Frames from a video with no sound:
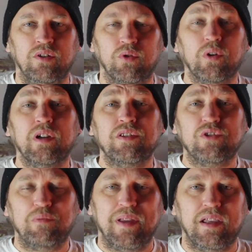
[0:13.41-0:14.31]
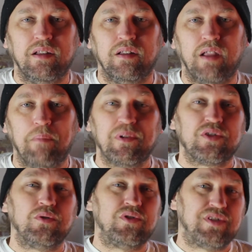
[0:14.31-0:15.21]
DORAGONS Domain,
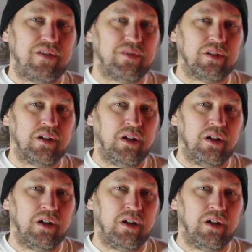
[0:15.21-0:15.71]
Episode 7.